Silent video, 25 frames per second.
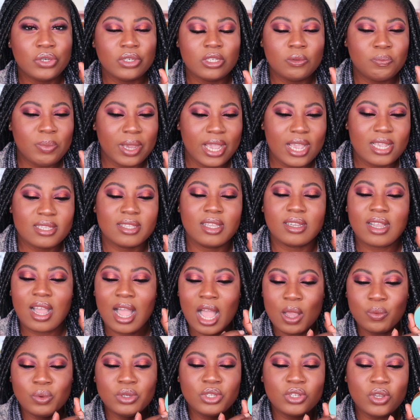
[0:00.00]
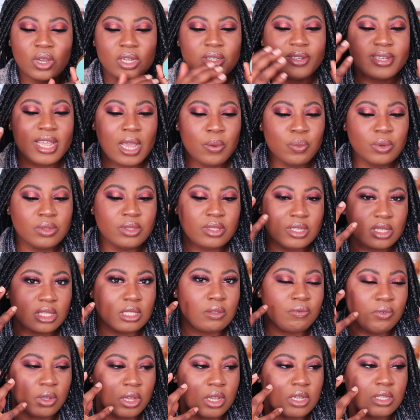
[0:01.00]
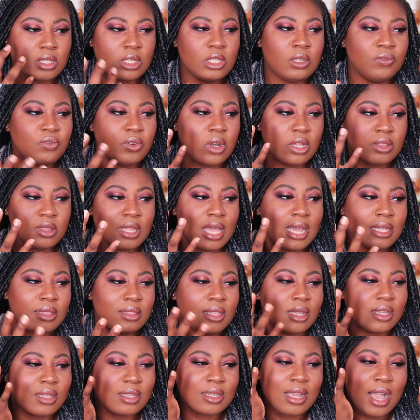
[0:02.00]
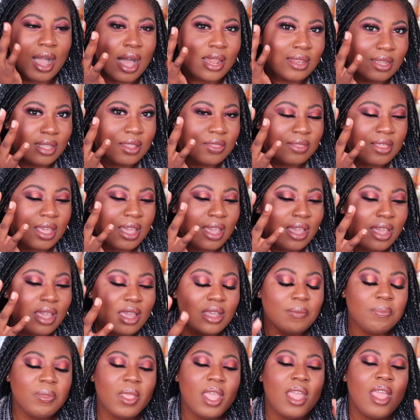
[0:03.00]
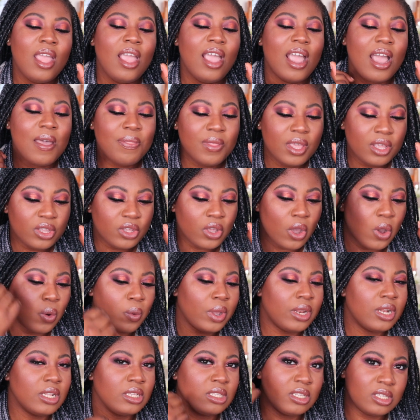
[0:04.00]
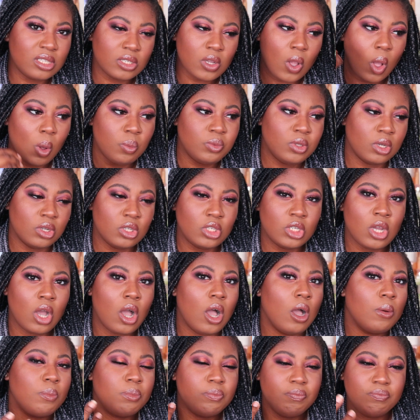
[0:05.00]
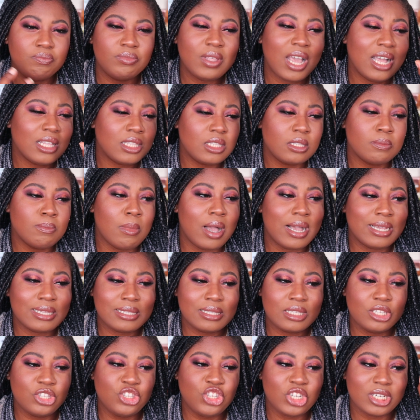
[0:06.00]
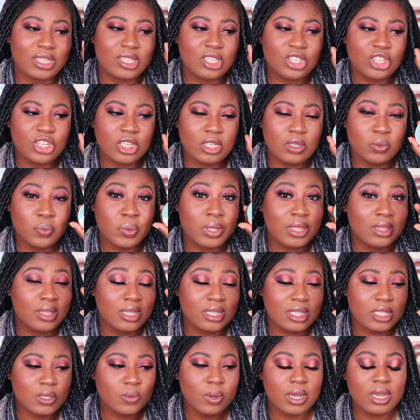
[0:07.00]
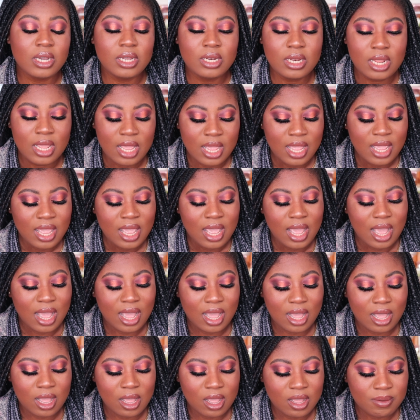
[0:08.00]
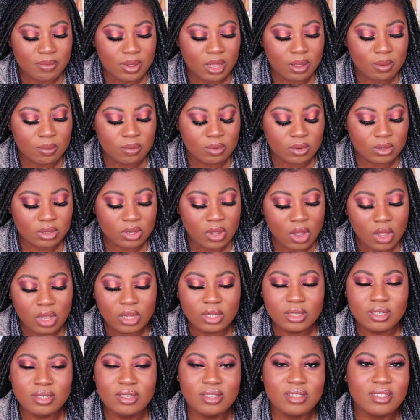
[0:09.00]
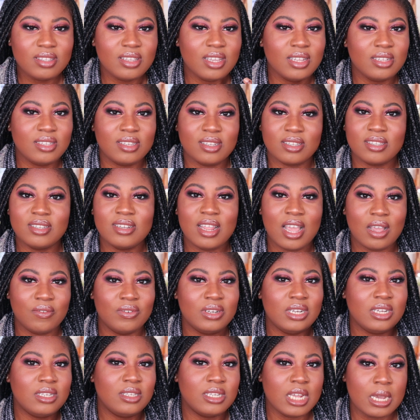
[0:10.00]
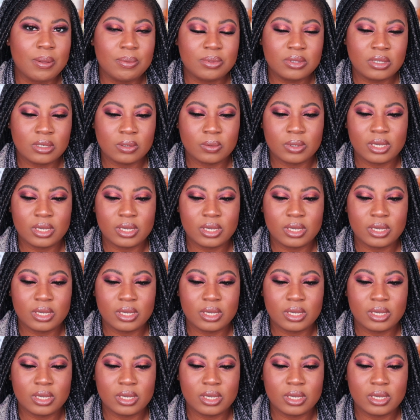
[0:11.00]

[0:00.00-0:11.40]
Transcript: base. Like, I would go down with this first, so you've got like the color there, and then go in and sculpt on top. That's my suggestion with this one. Cons, it doesn't have any depth to